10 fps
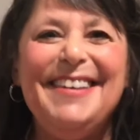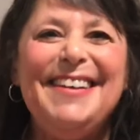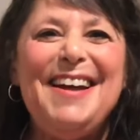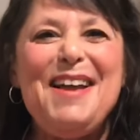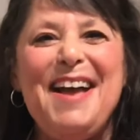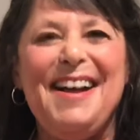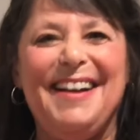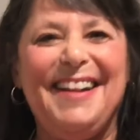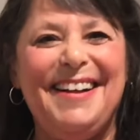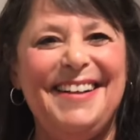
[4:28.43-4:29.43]
God
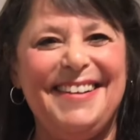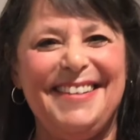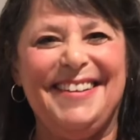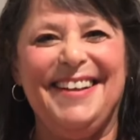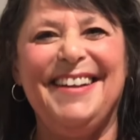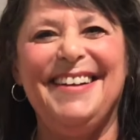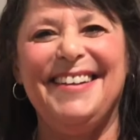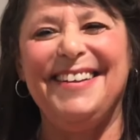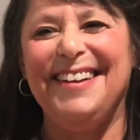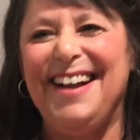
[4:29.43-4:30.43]
bless you. Oh my
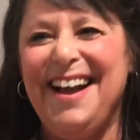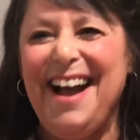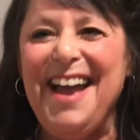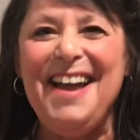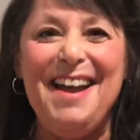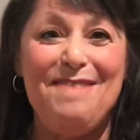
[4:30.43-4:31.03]
God, that's awesome.